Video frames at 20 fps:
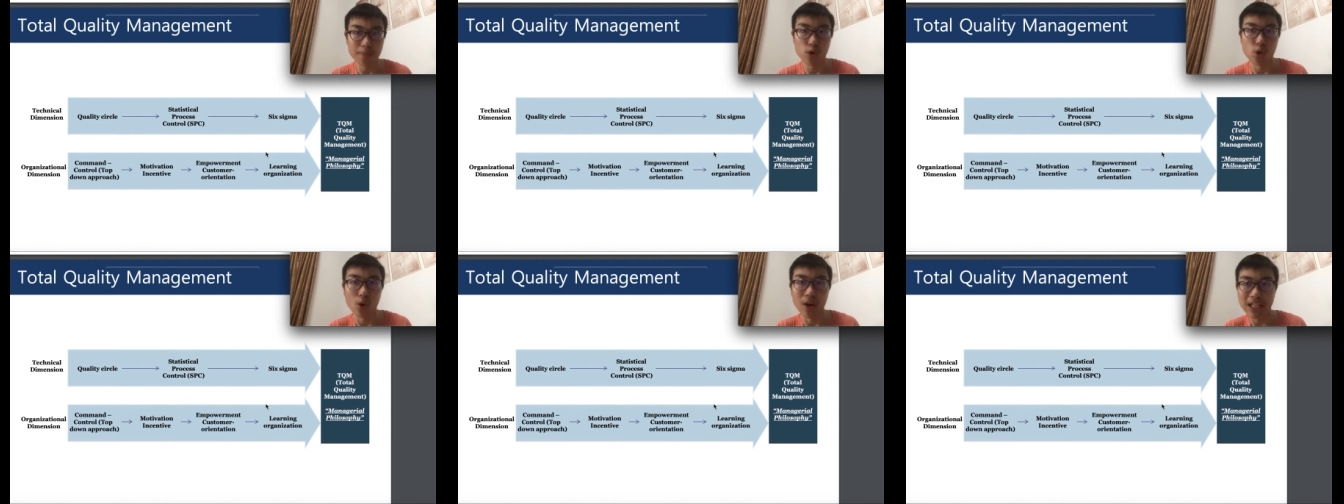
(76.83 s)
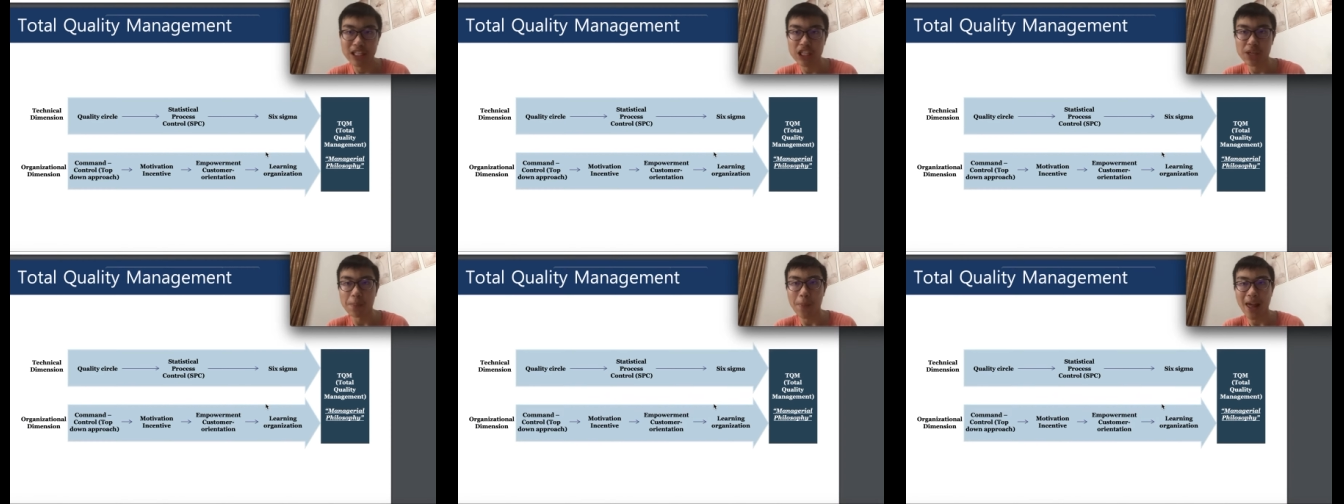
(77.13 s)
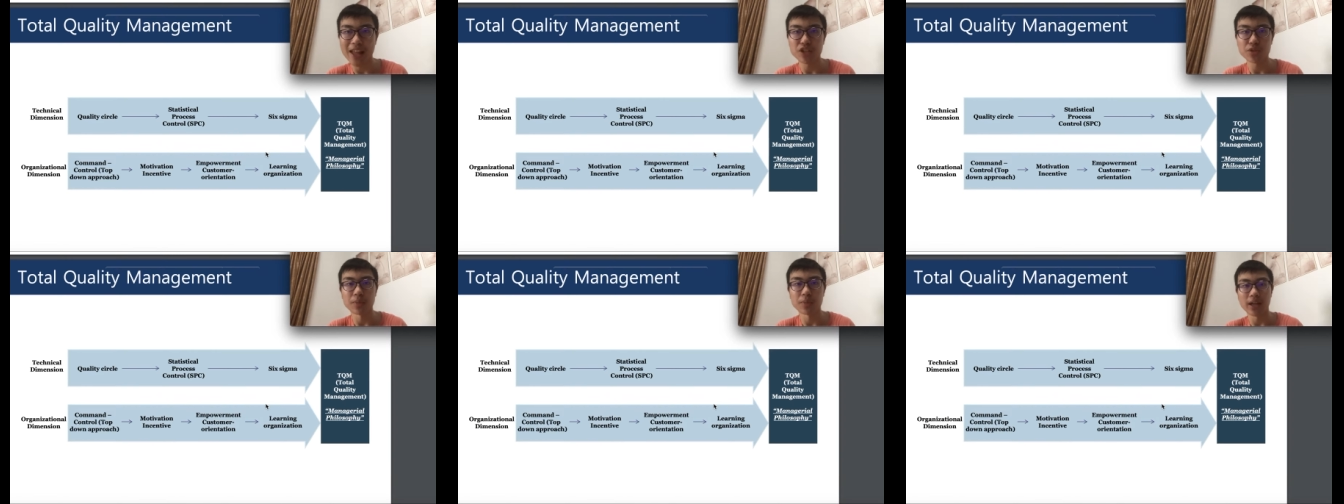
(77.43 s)
quality
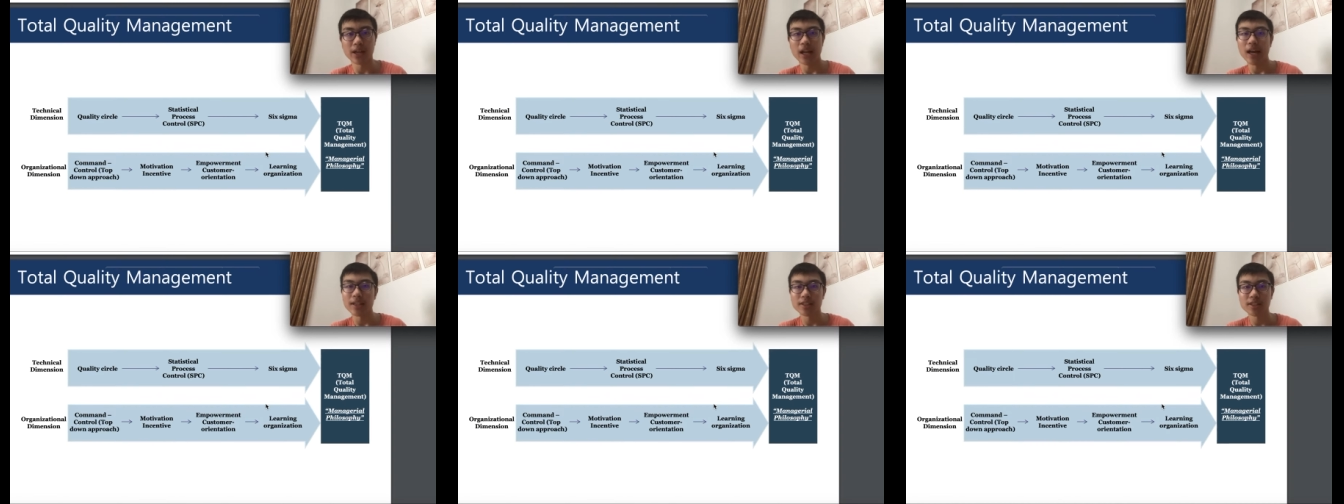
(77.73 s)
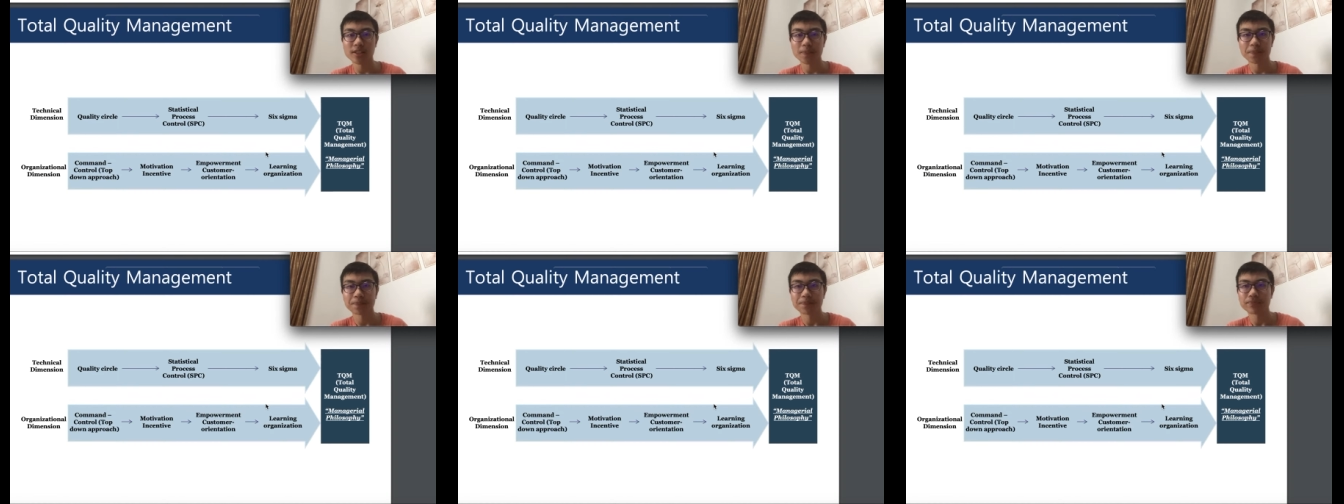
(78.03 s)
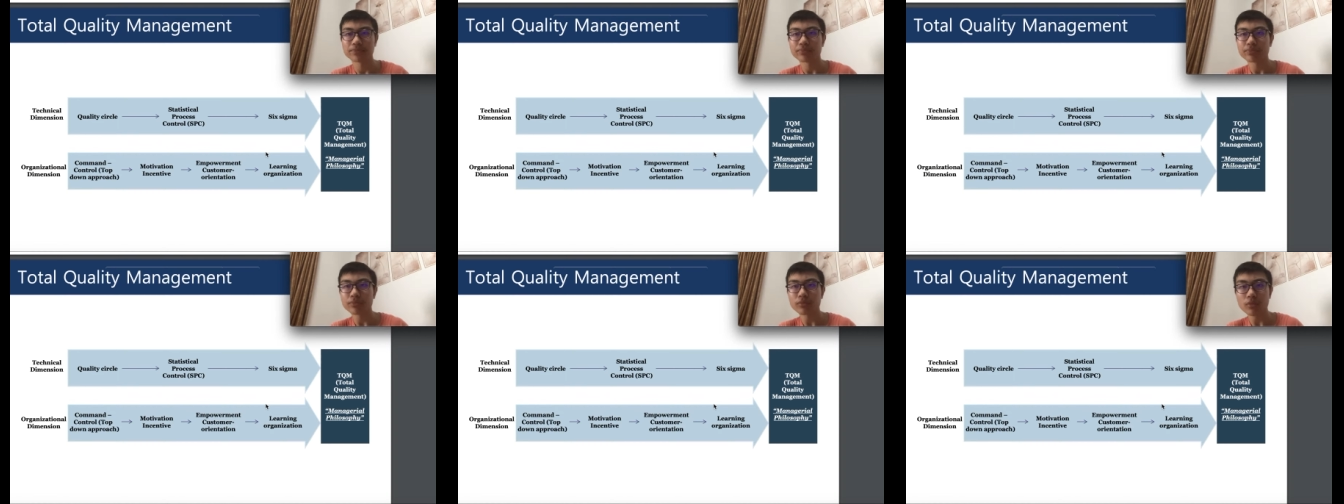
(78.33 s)
management class.
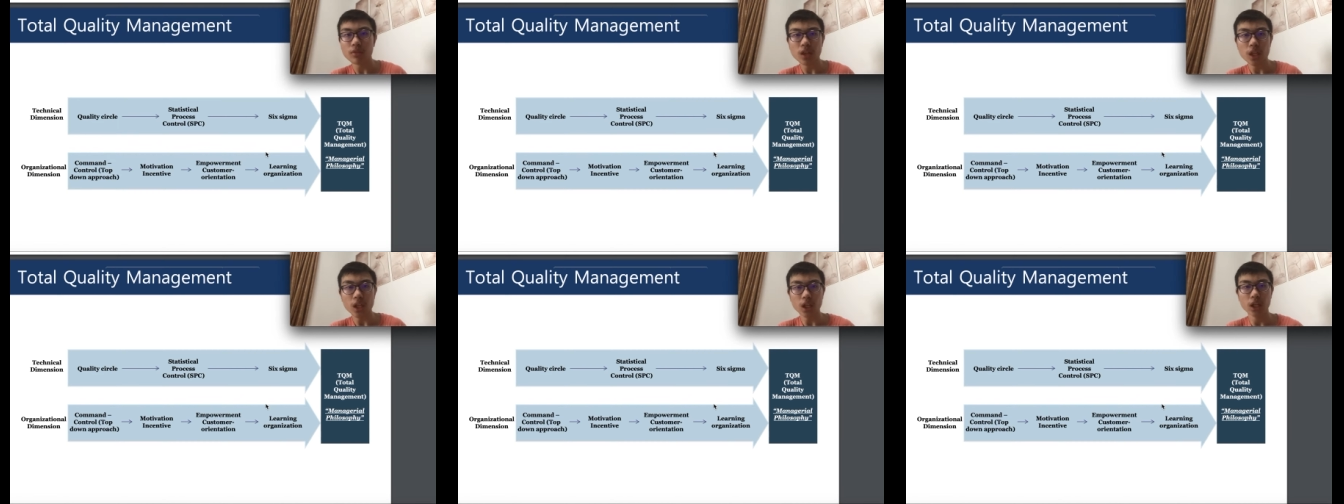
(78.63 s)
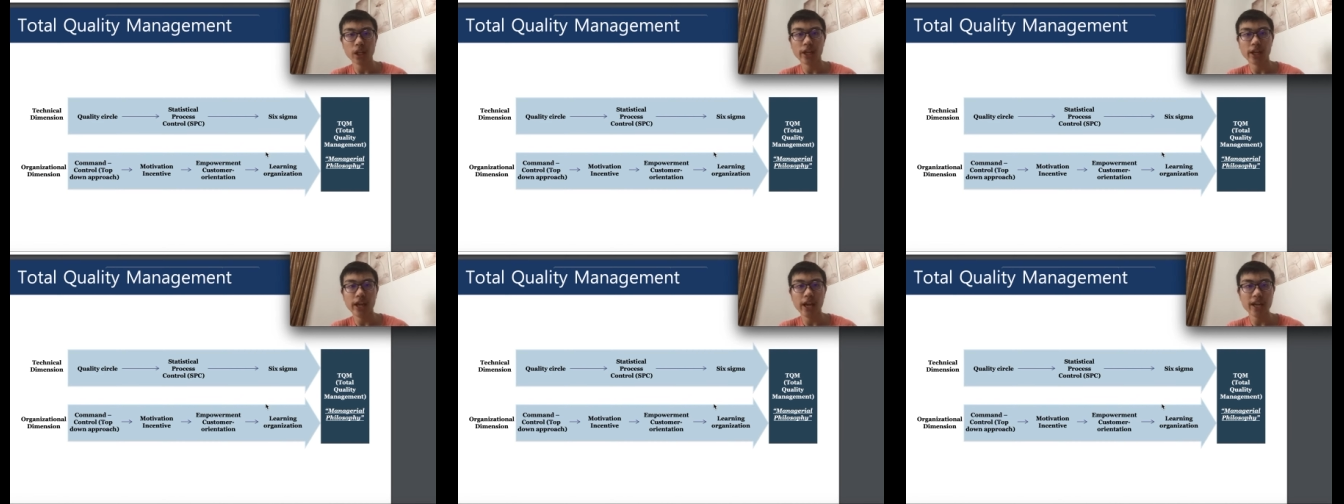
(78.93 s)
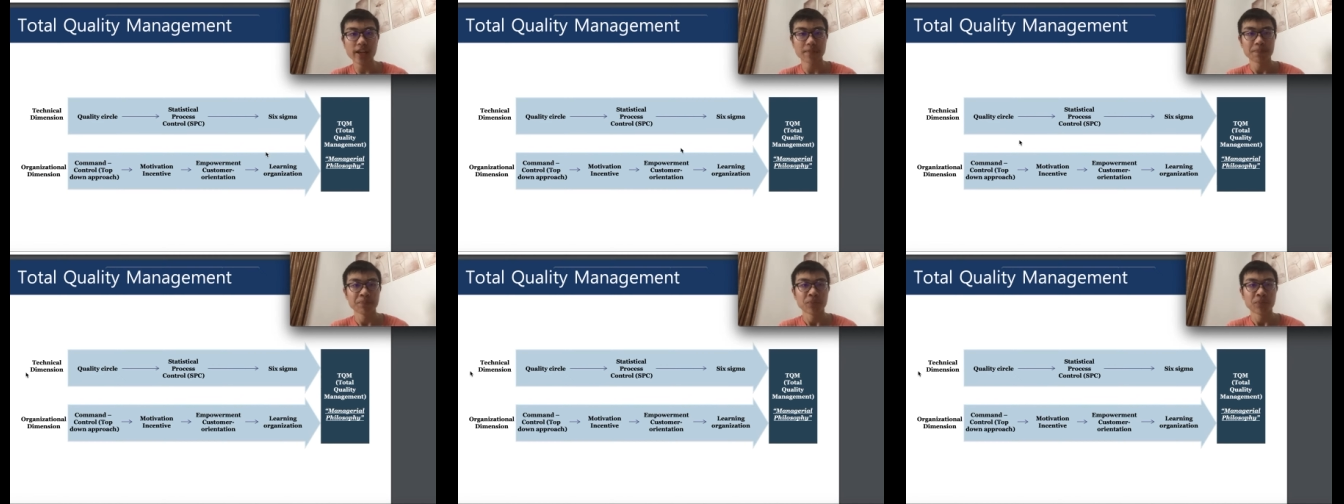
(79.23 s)
Okay,